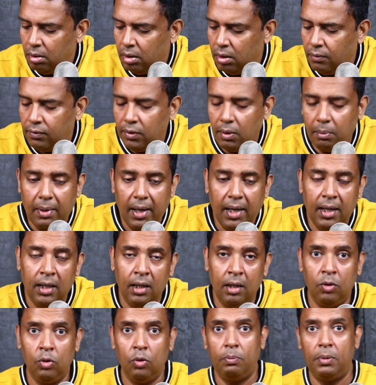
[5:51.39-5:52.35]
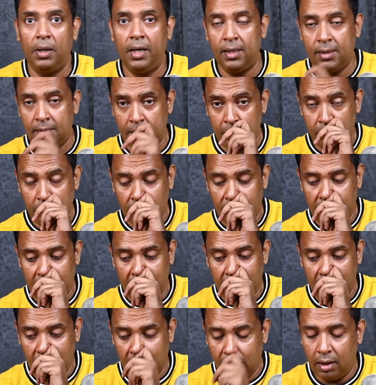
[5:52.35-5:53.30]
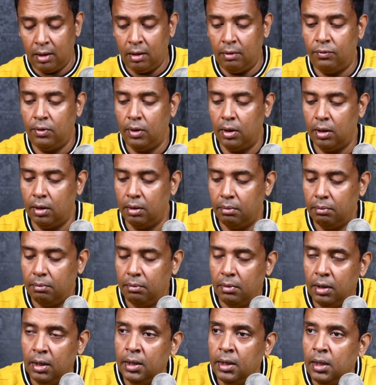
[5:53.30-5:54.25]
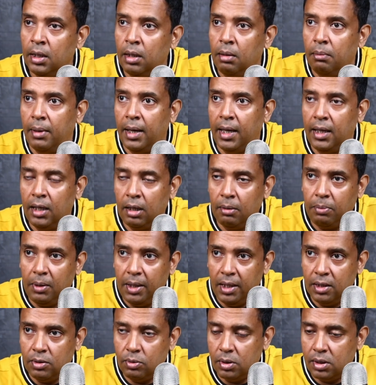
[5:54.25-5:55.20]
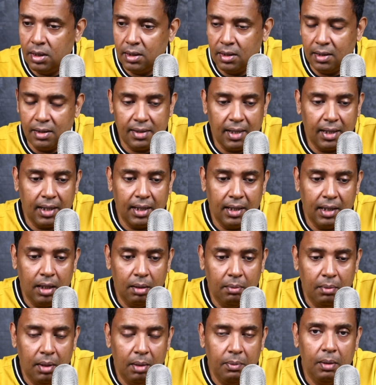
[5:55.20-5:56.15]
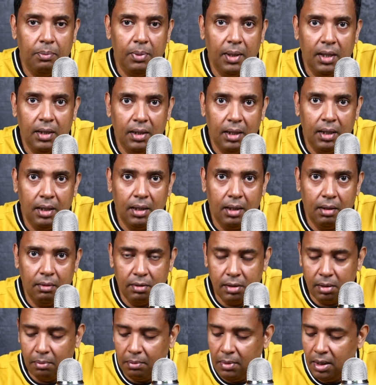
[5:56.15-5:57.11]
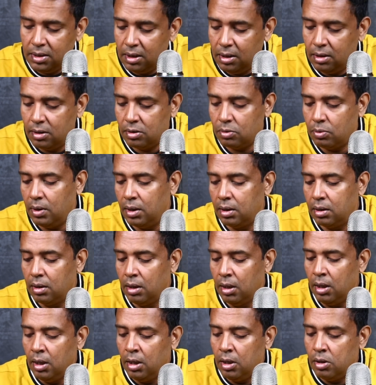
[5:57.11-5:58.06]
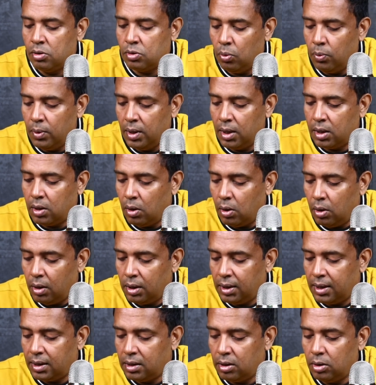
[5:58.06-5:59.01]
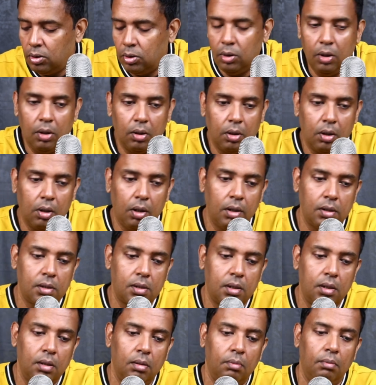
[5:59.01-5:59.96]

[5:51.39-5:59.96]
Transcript: if you're buying a new place, moving. And if you're buying a place which is a second hand, maybe painting and some maintenance work. So work all that into your cost